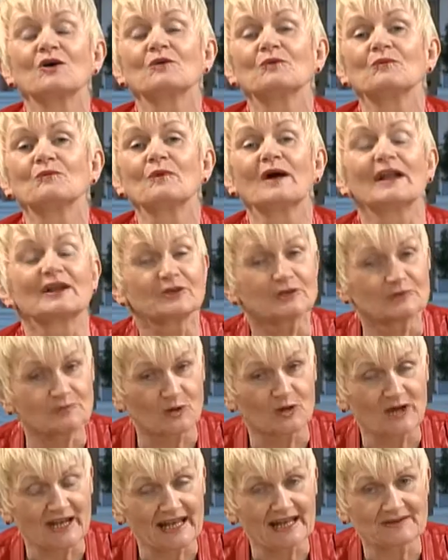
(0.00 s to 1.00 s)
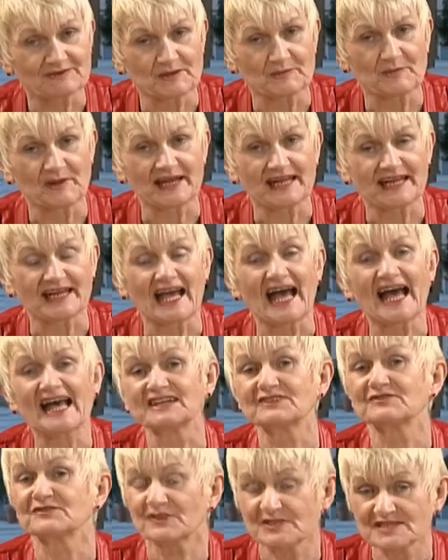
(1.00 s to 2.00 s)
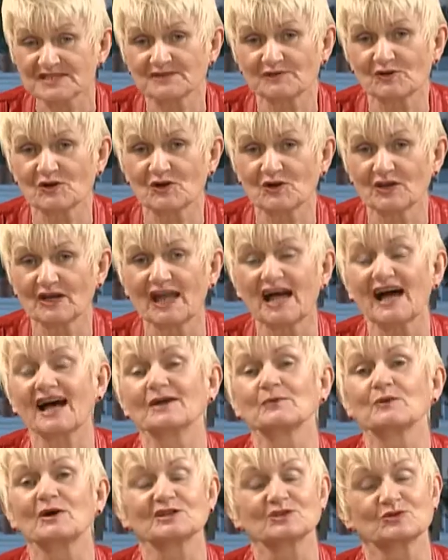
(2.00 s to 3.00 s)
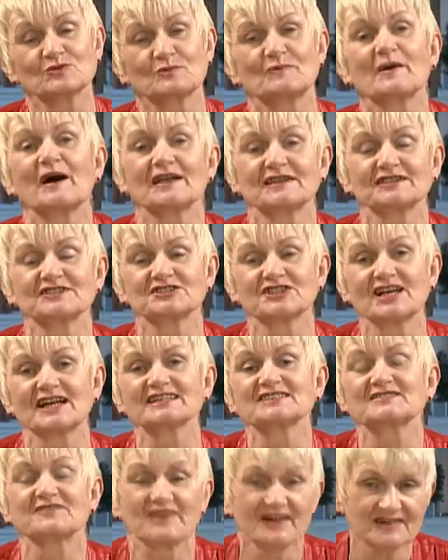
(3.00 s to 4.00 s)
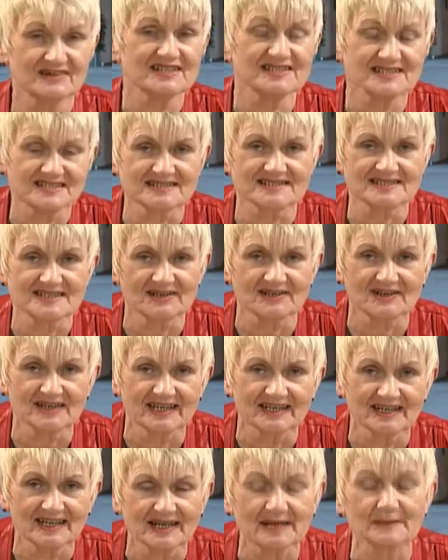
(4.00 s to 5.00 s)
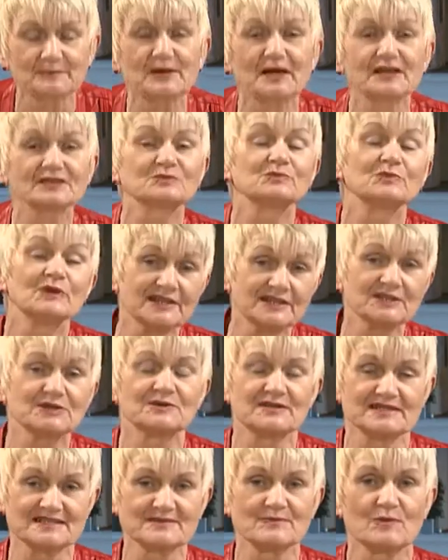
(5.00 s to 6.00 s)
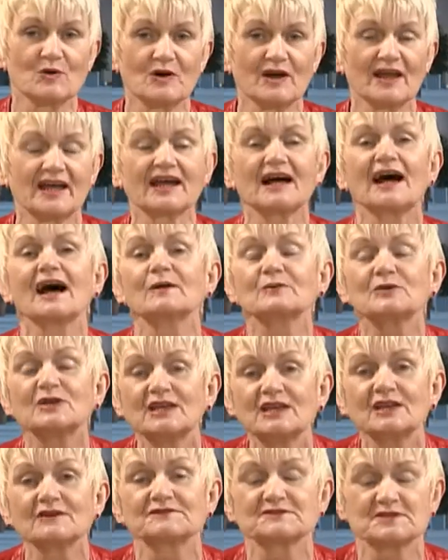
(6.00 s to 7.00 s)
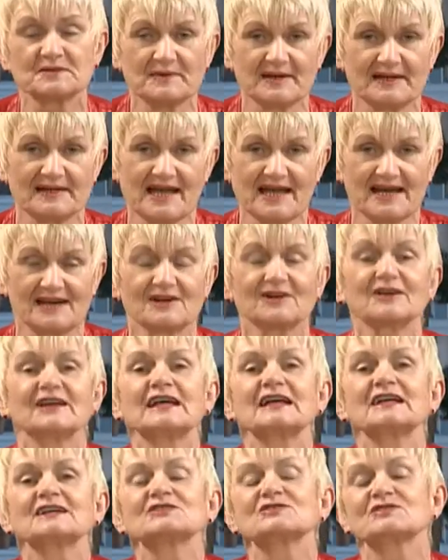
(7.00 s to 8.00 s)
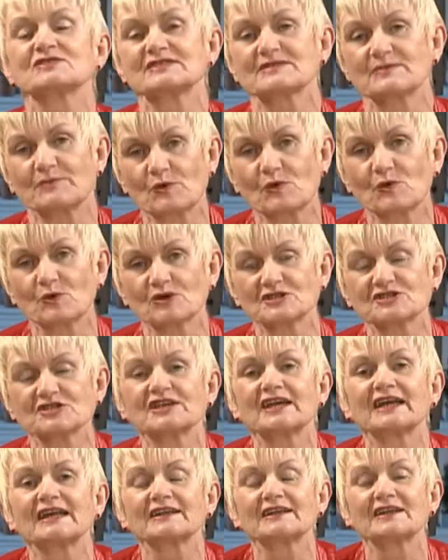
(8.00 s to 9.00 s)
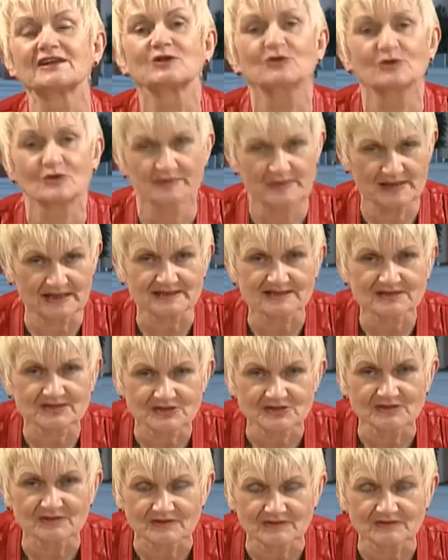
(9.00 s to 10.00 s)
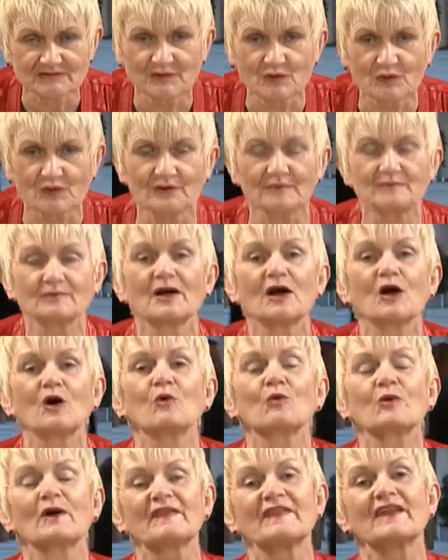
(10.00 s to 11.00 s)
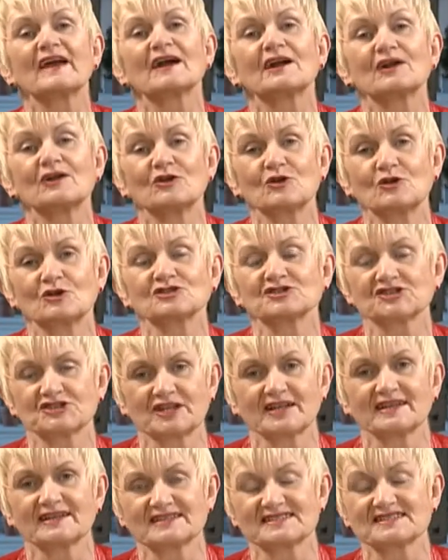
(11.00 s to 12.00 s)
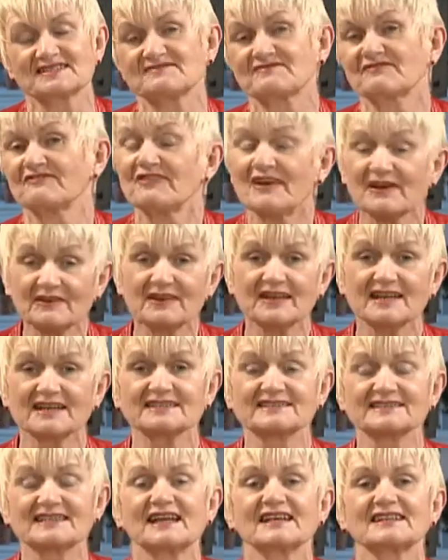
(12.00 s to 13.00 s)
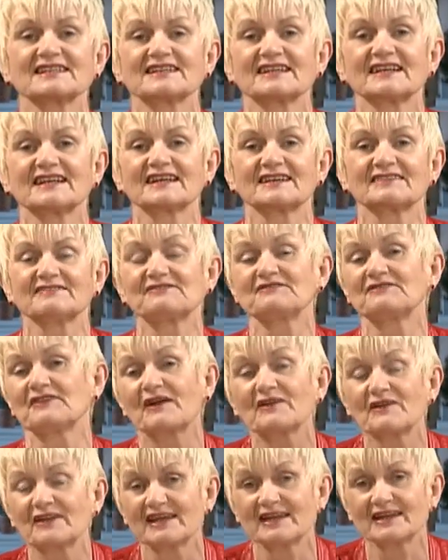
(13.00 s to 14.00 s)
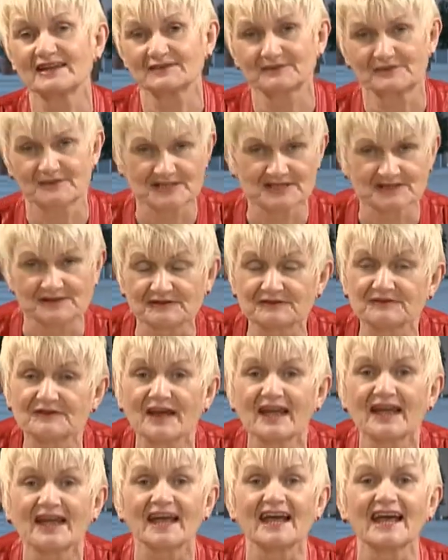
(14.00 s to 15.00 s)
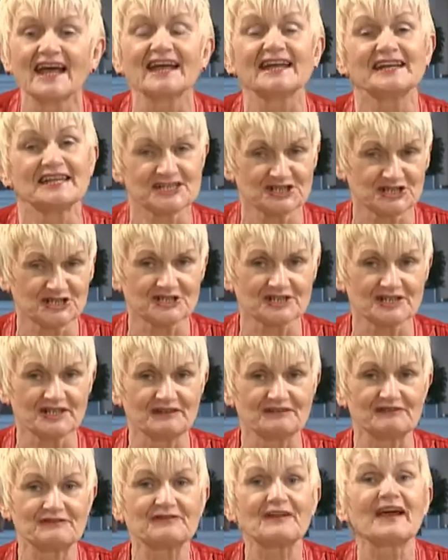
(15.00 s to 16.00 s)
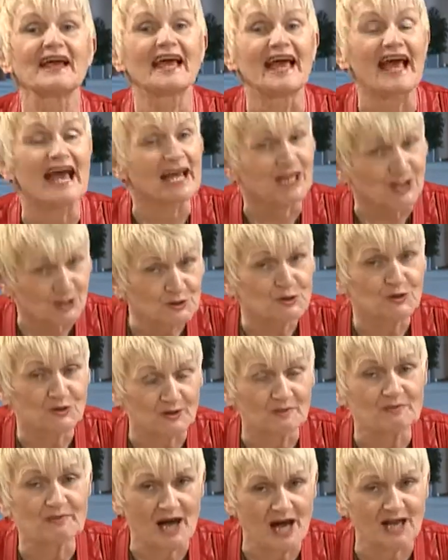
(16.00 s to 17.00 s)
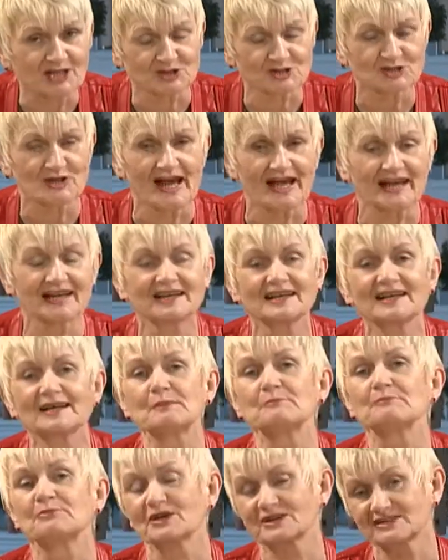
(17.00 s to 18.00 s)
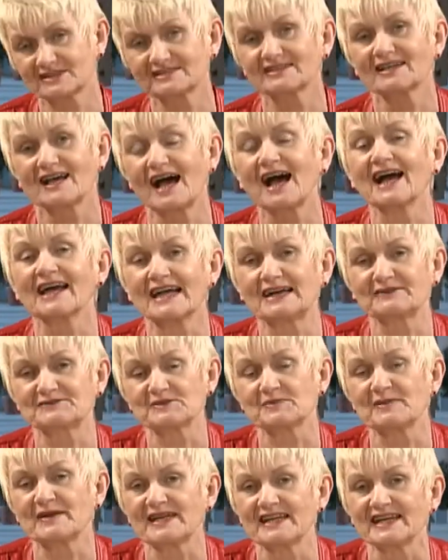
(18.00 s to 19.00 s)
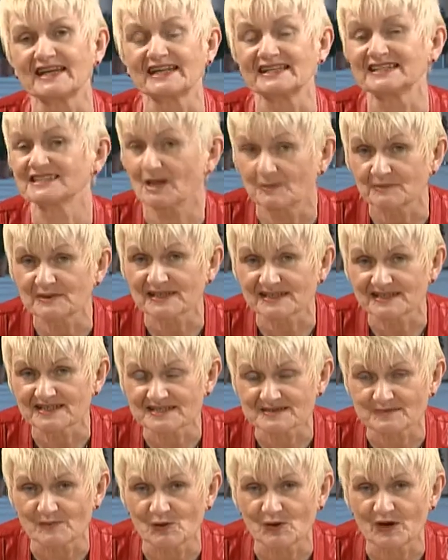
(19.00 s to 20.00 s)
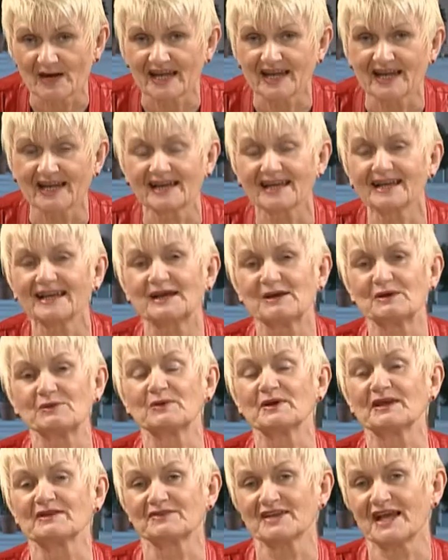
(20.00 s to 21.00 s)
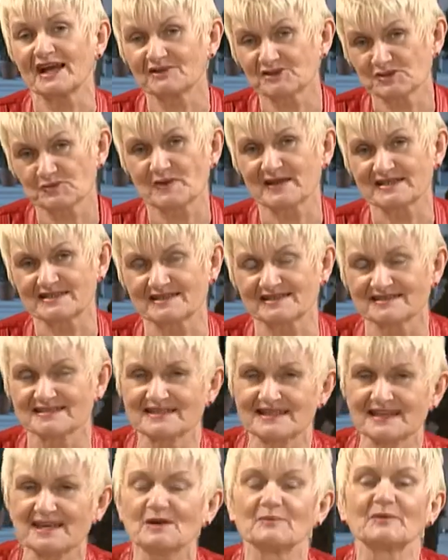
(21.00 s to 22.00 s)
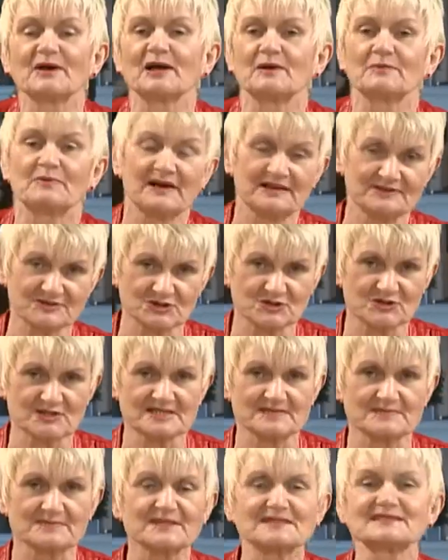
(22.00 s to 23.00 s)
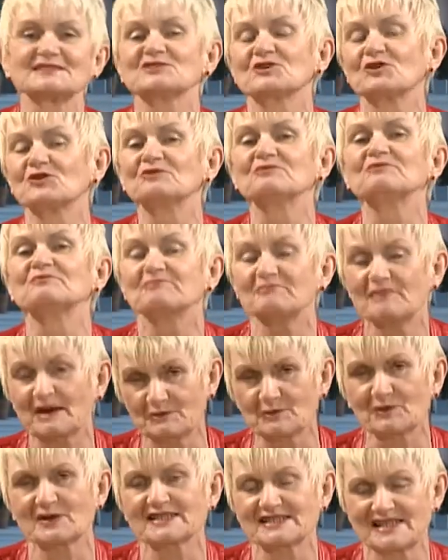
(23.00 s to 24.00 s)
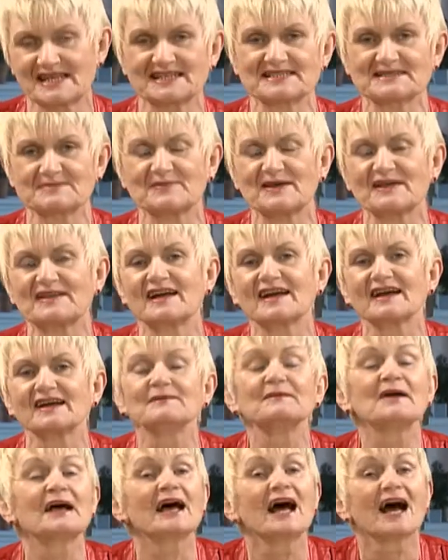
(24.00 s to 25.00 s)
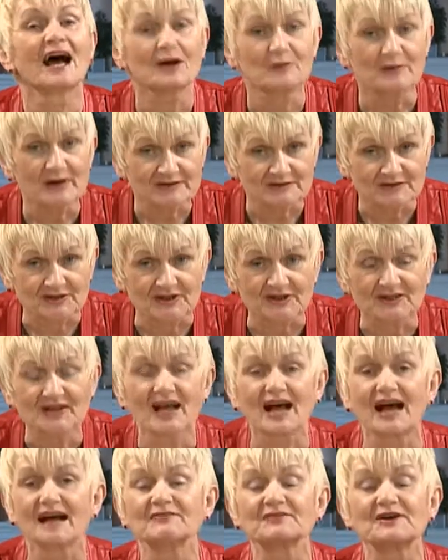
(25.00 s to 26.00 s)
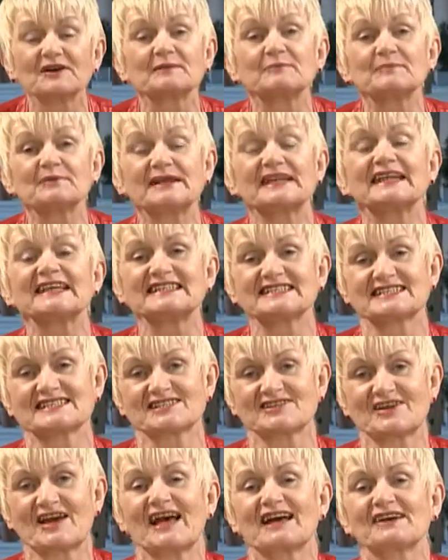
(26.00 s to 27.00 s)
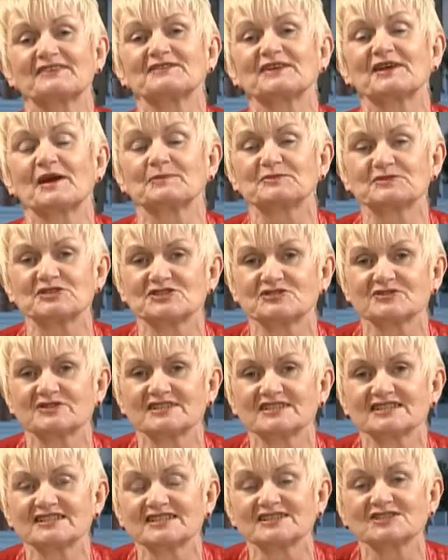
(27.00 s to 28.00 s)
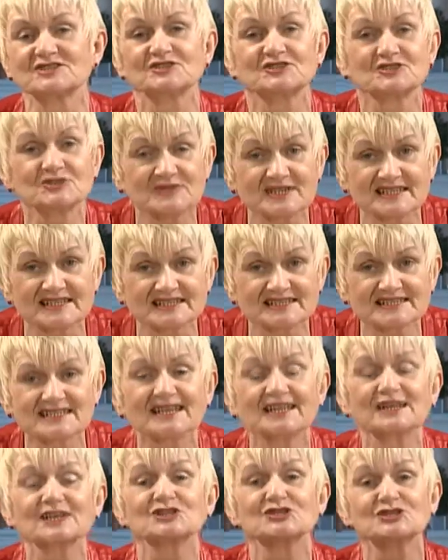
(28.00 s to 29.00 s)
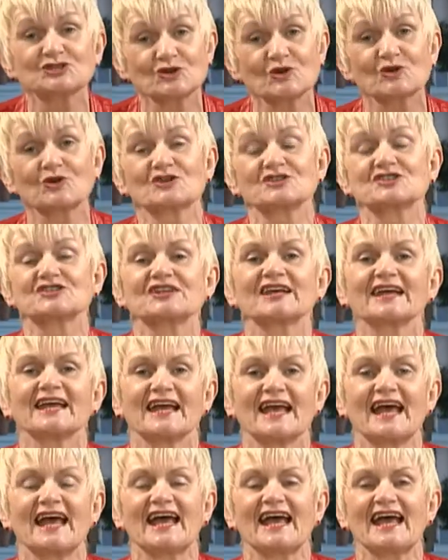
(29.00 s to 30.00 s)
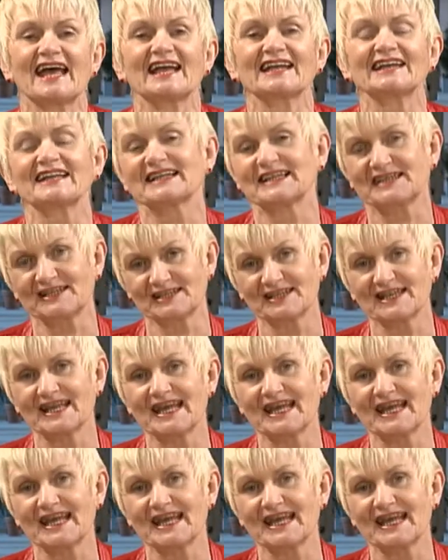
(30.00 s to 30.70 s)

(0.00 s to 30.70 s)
Well, good morning, everybody. And first of all, I want to apologise very sincerely that I'm not with you this morning. I would love to be there to support the European Student Forum when they are launching this very exciting and very innovative initiative, Europe on Track. But I have to be in Dublin this morning. We have the Irish presidency coming up after Christmas, so my work takes me there. However, I'm very pleased to have the opportunity to do this short little